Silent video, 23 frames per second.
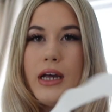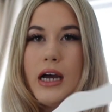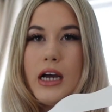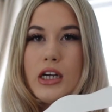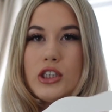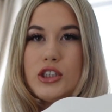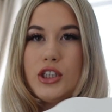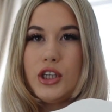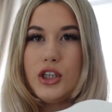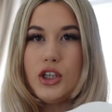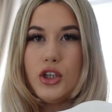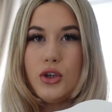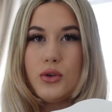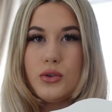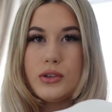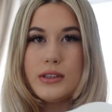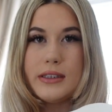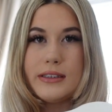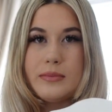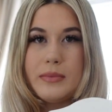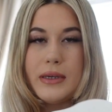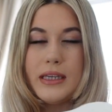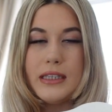actually use
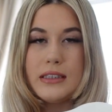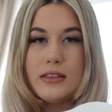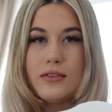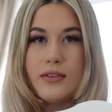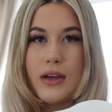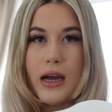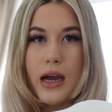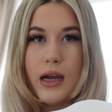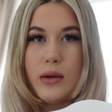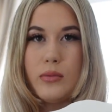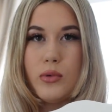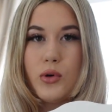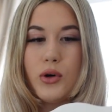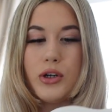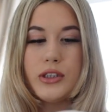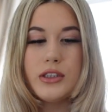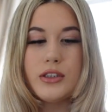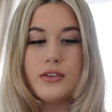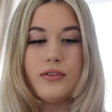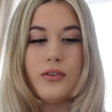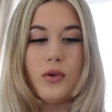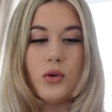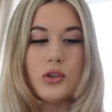this piece of cardboard
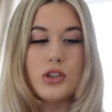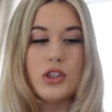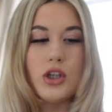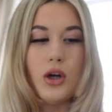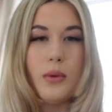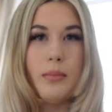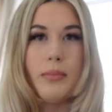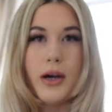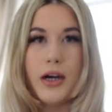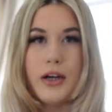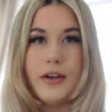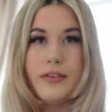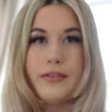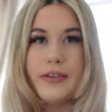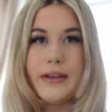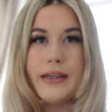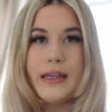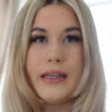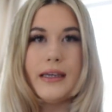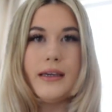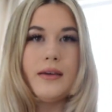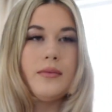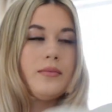to fold it up
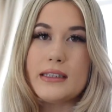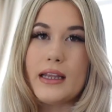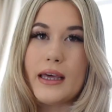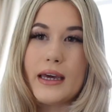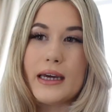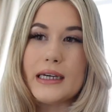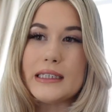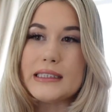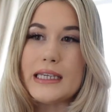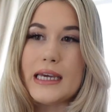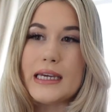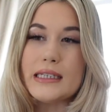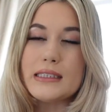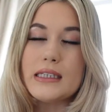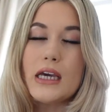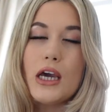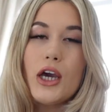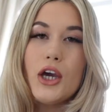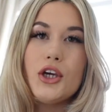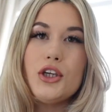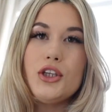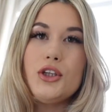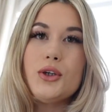perfectly. Like I said,
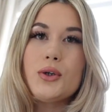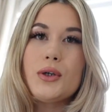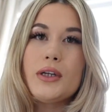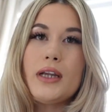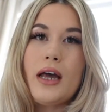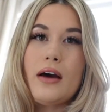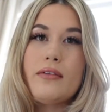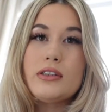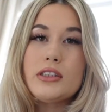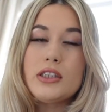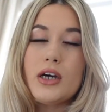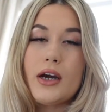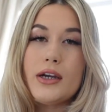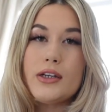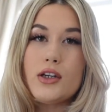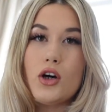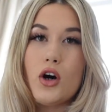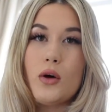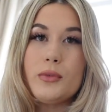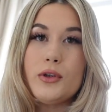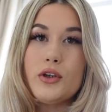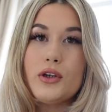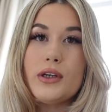you can have it tied
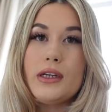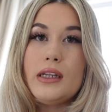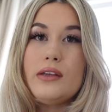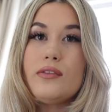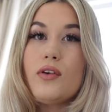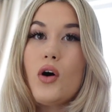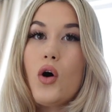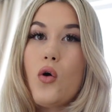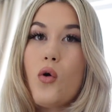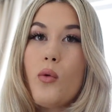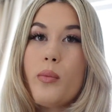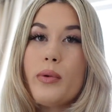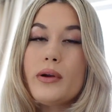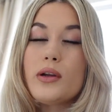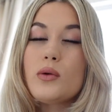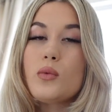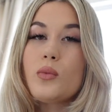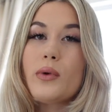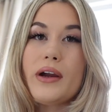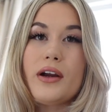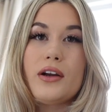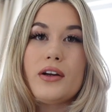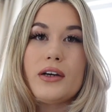up, you can leave it open and
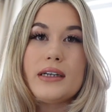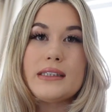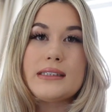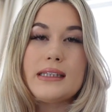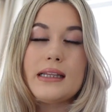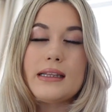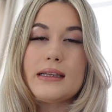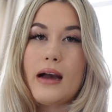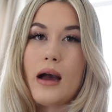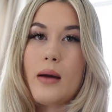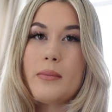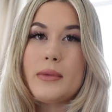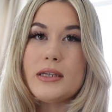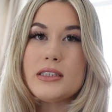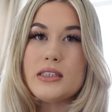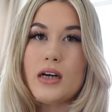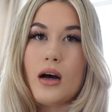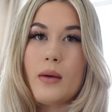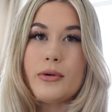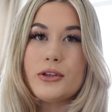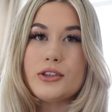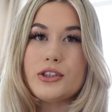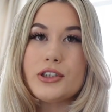wear a nice little cami
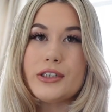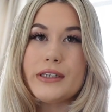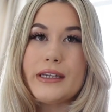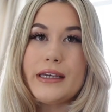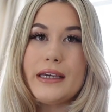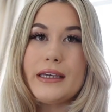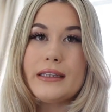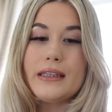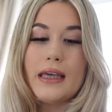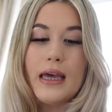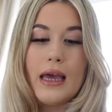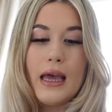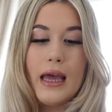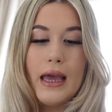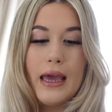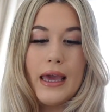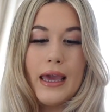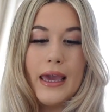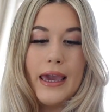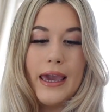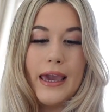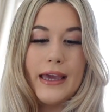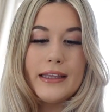top underneath.
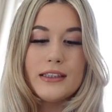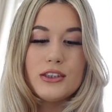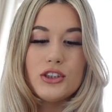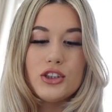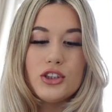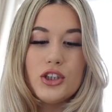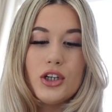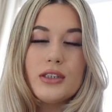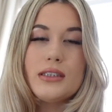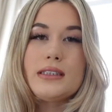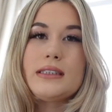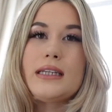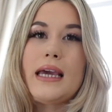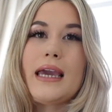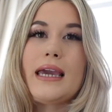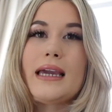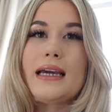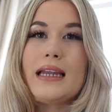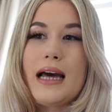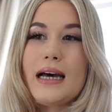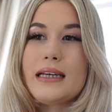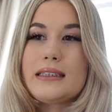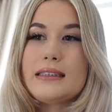It's just a
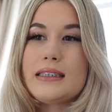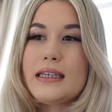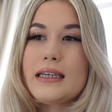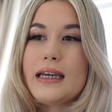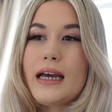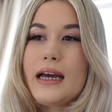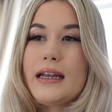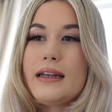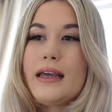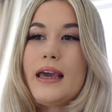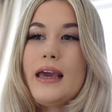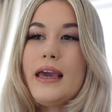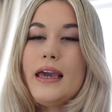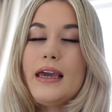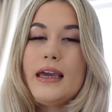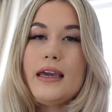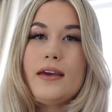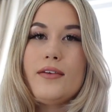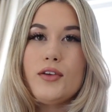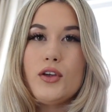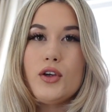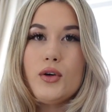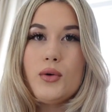classic, and
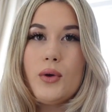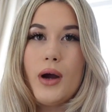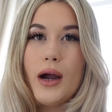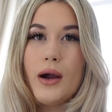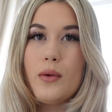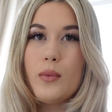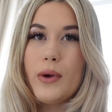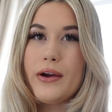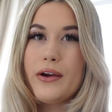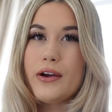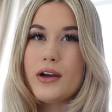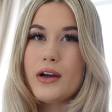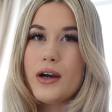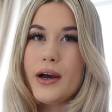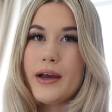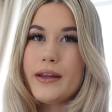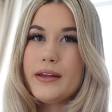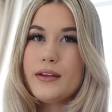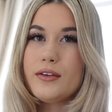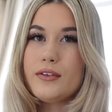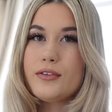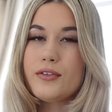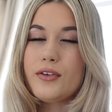if you are wearing
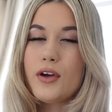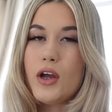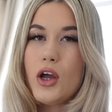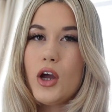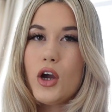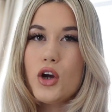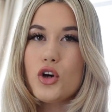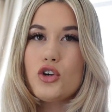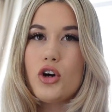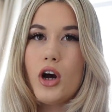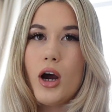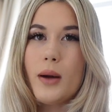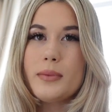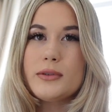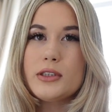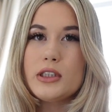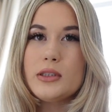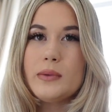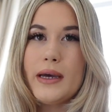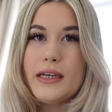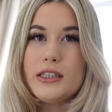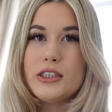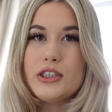kind of cropped
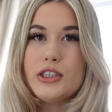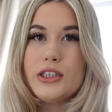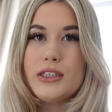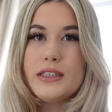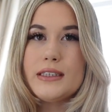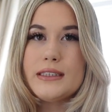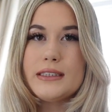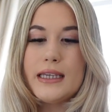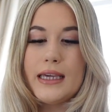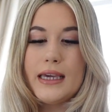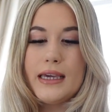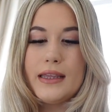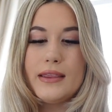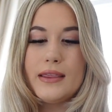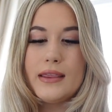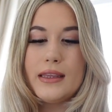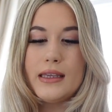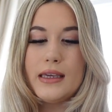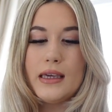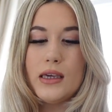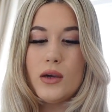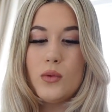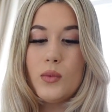sweaters in
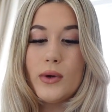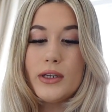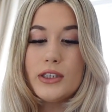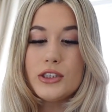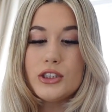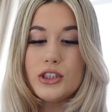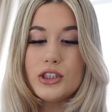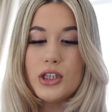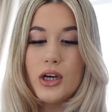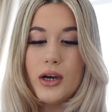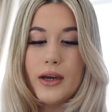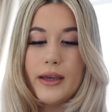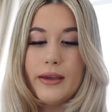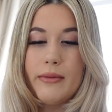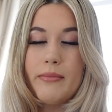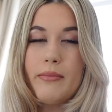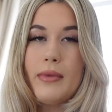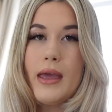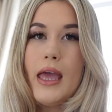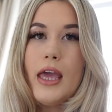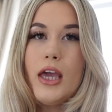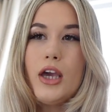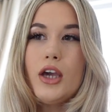the winter
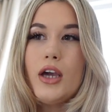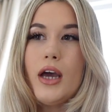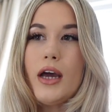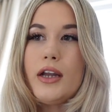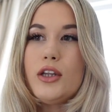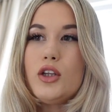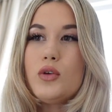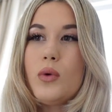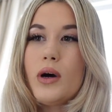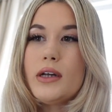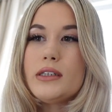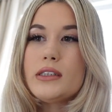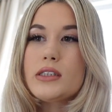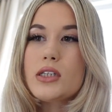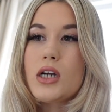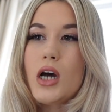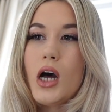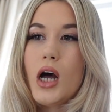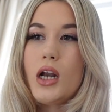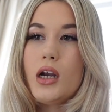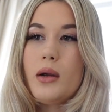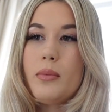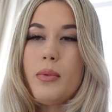time and you want a
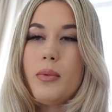collar